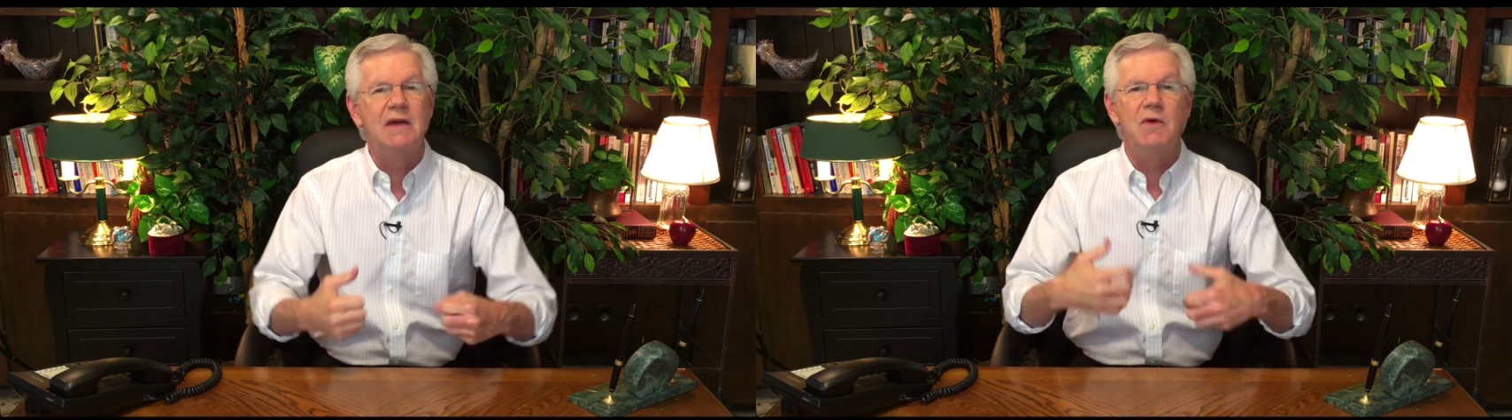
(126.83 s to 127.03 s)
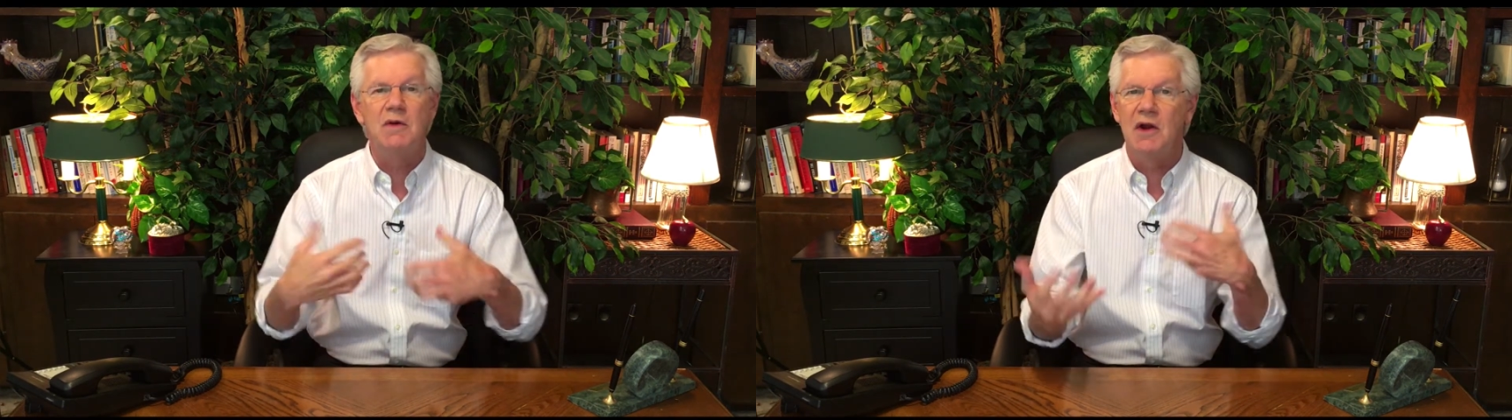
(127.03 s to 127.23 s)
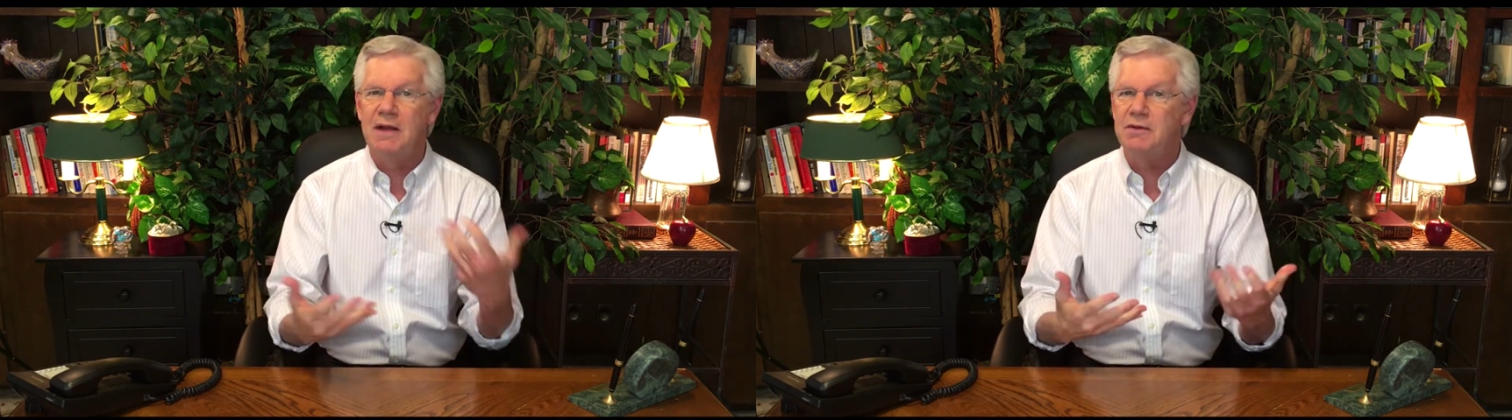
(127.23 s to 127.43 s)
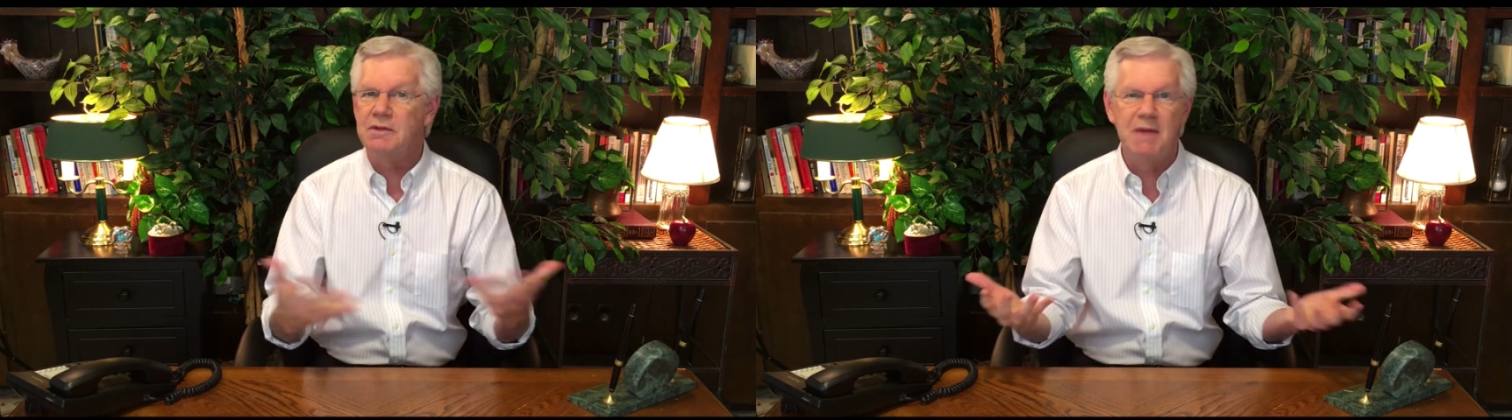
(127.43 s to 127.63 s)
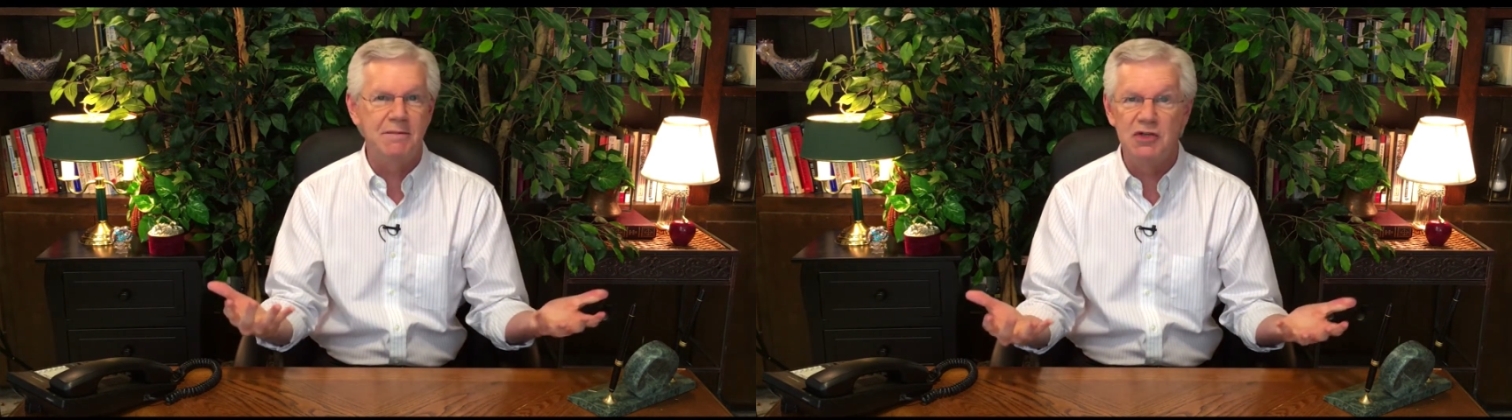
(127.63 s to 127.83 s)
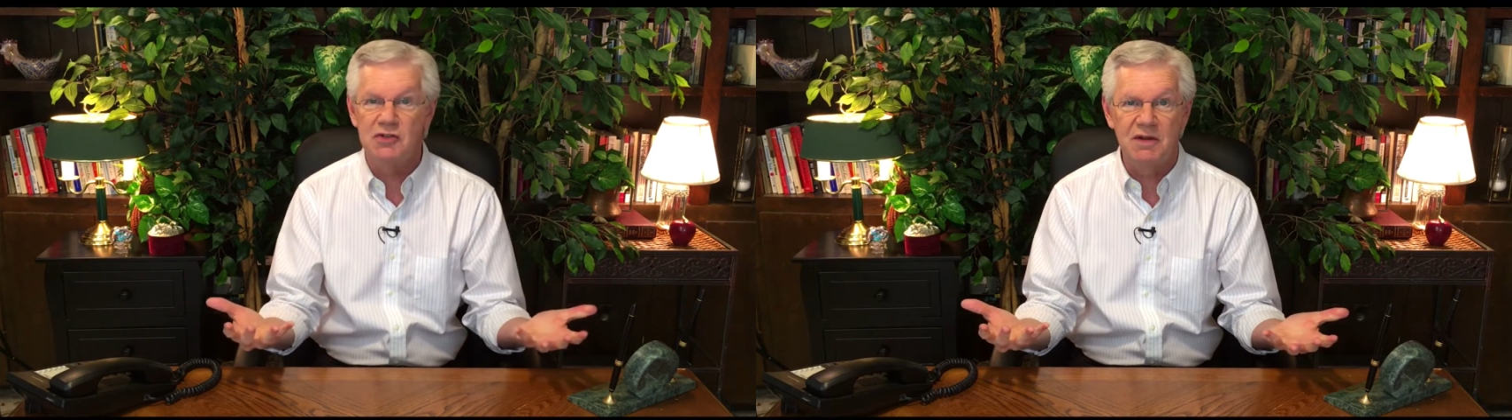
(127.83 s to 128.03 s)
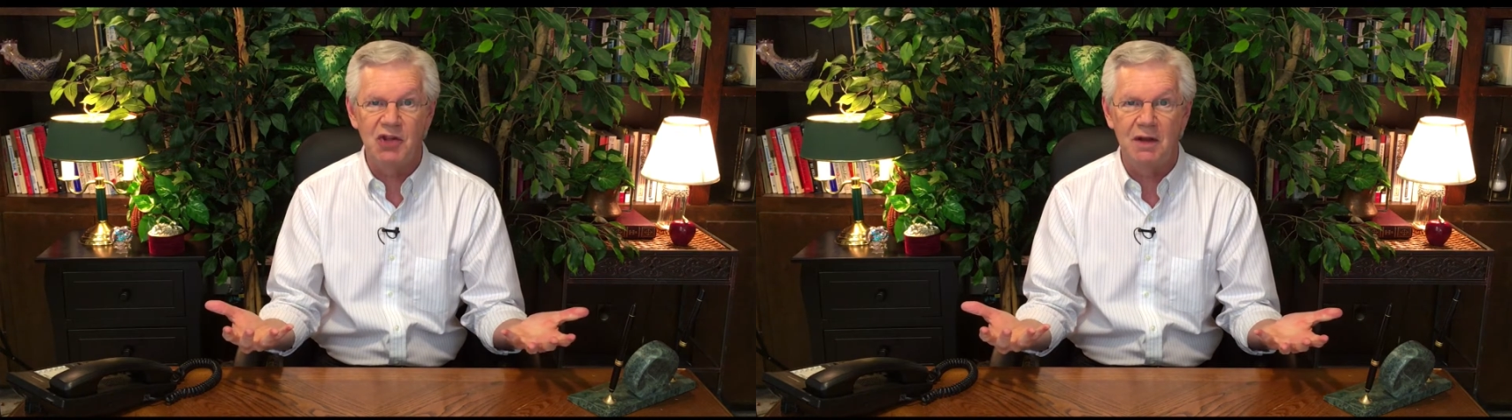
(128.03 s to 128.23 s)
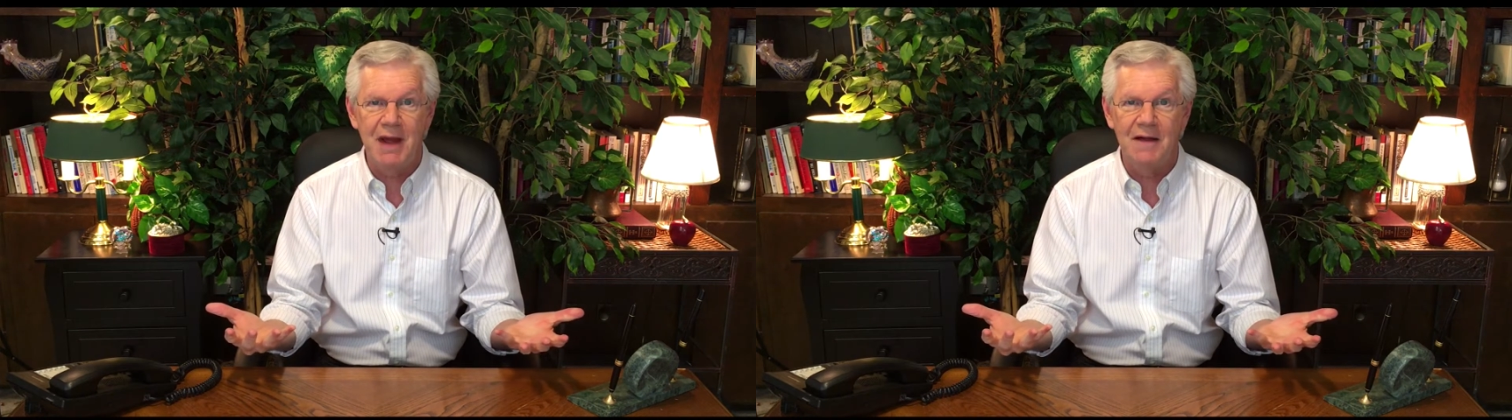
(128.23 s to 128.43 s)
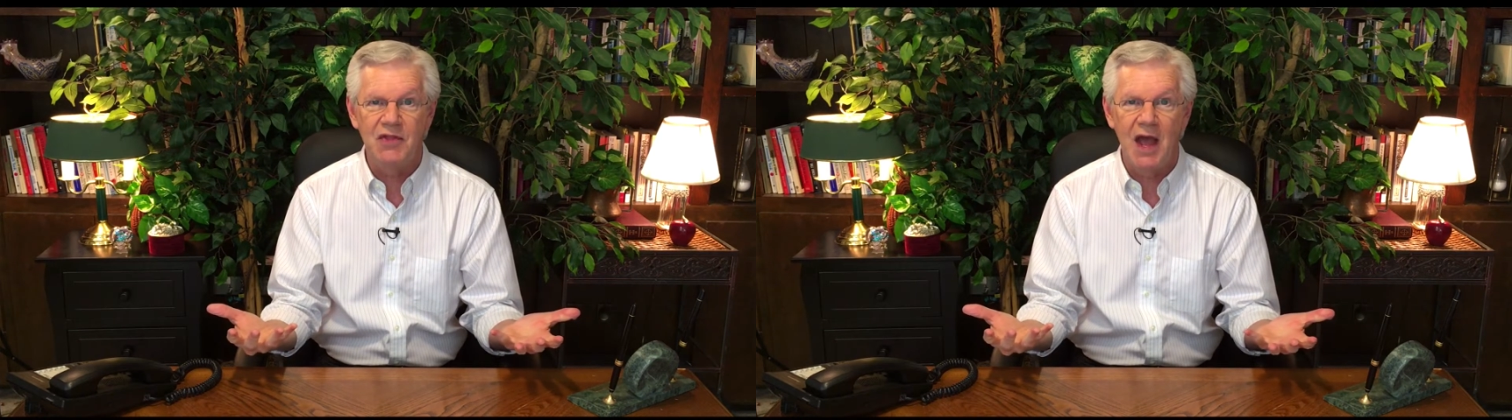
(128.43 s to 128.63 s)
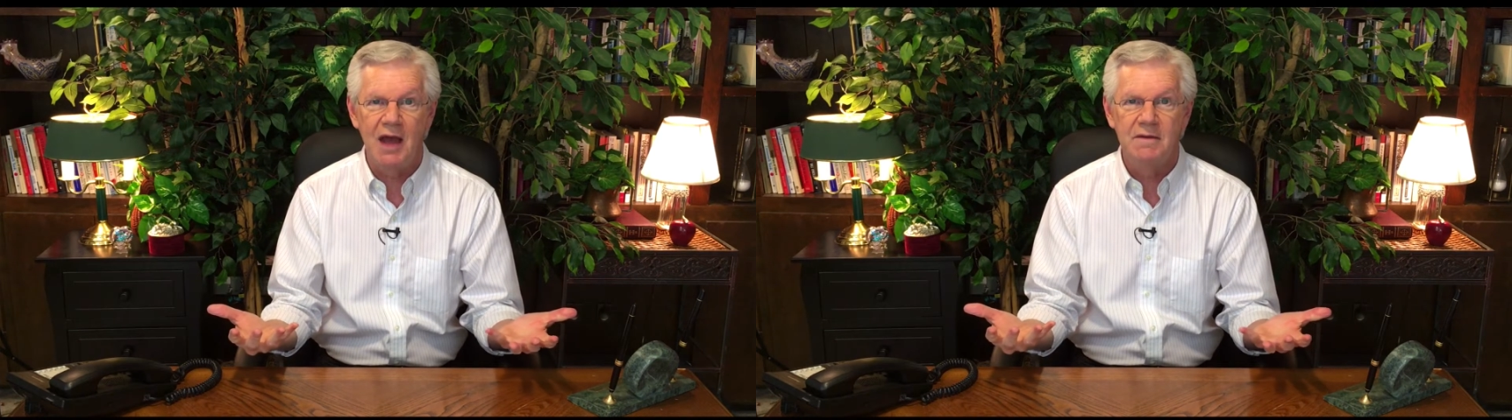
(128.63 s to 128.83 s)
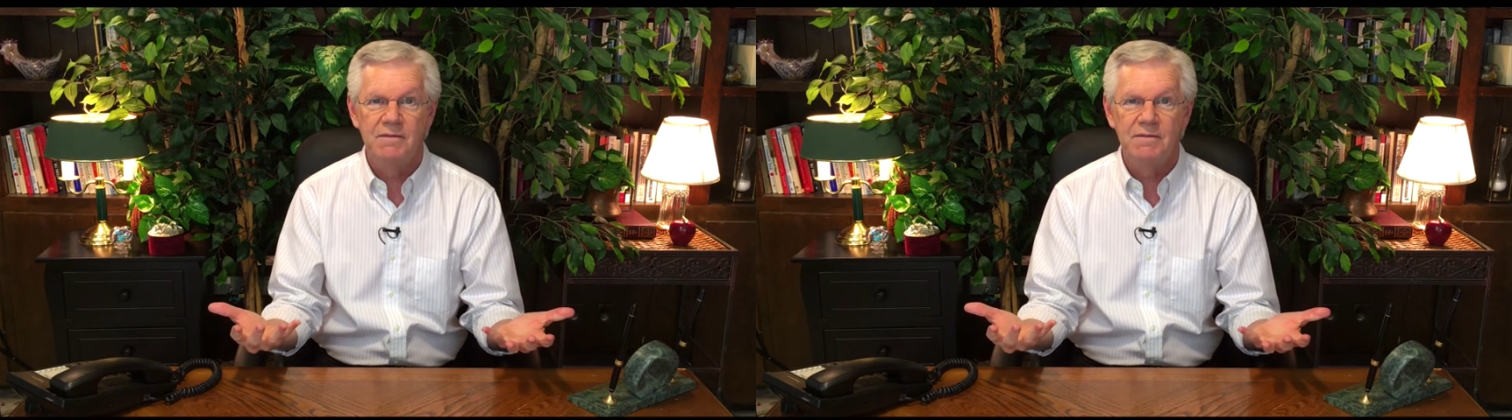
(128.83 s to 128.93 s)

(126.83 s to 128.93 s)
and we were able to maybe do something about that.